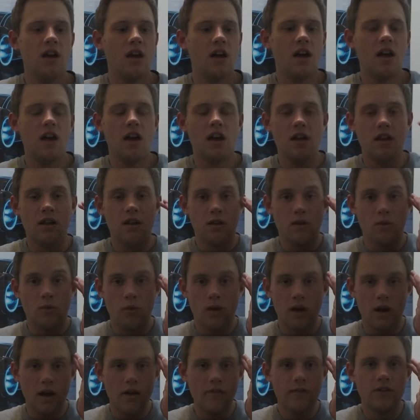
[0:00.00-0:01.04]
And
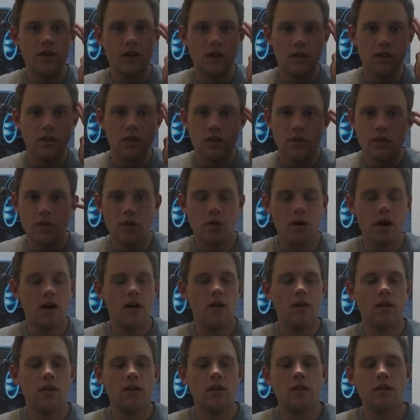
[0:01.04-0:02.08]
what I've done
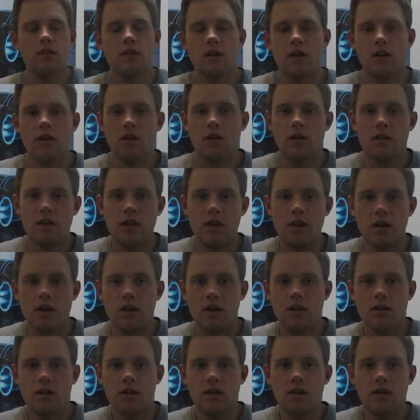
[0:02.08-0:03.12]
throughout the
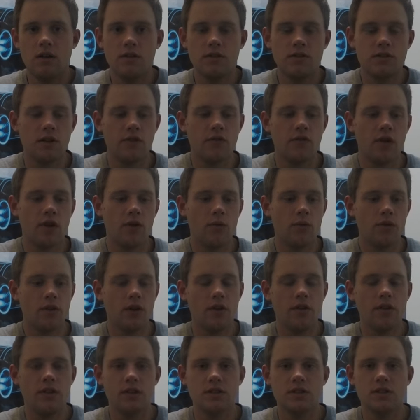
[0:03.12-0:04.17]
year so far with
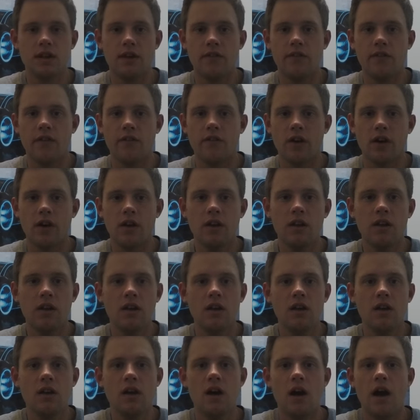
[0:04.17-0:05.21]
all this stuff I've gotten,
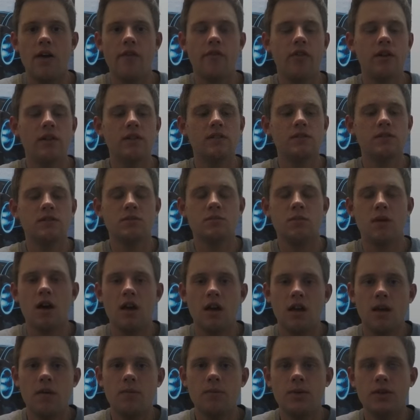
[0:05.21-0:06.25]
I've raised
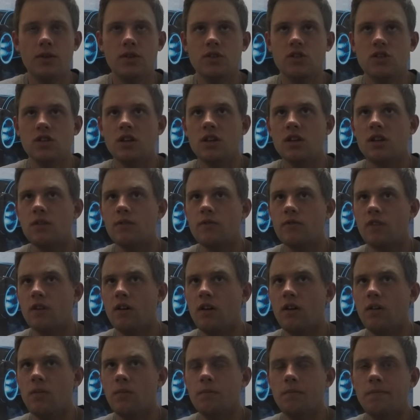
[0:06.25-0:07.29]
my MPG
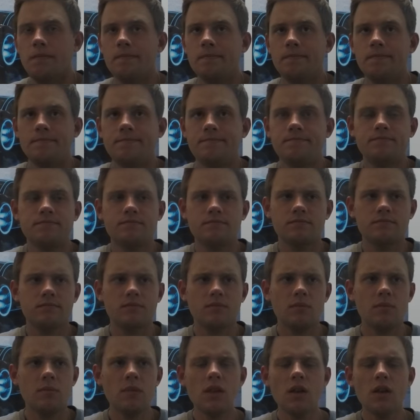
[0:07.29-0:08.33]
from
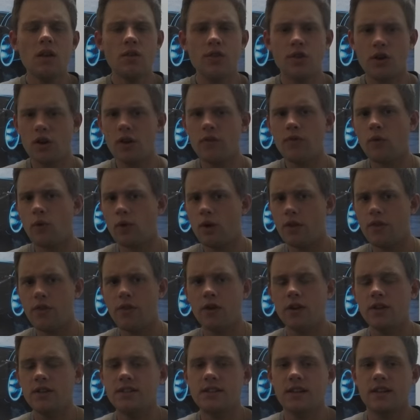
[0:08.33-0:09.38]
34 to
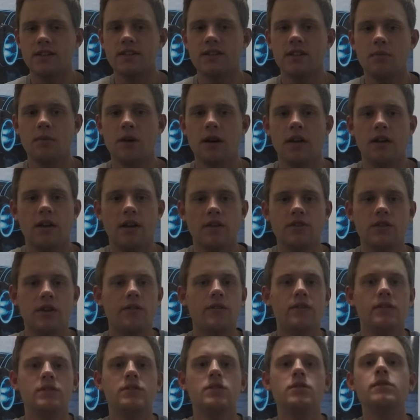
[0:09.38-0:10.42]
36 combined. I drive
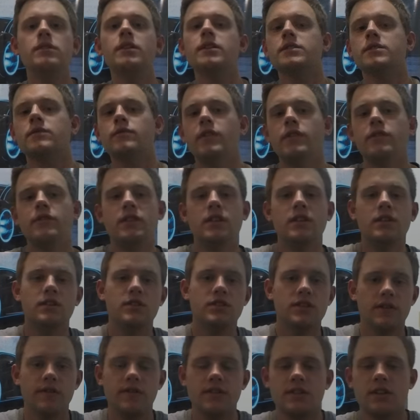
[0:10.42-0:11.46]
a 2015
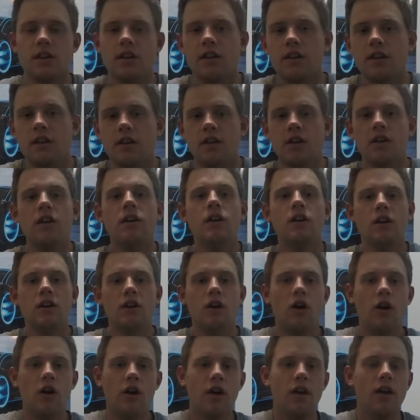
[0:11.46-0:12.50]
Chevy Sonic
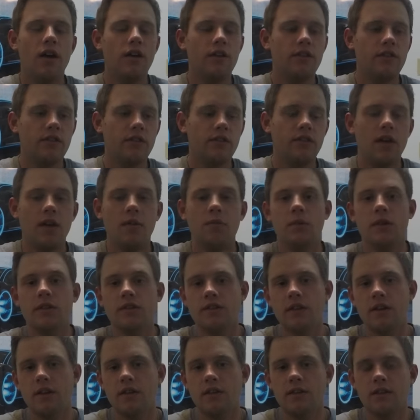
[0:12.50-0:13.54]
RS, if that
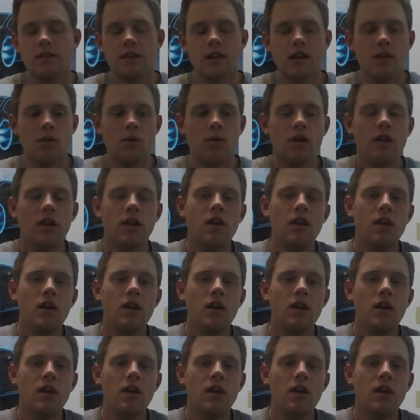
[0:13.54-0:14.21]
means anything to anyone.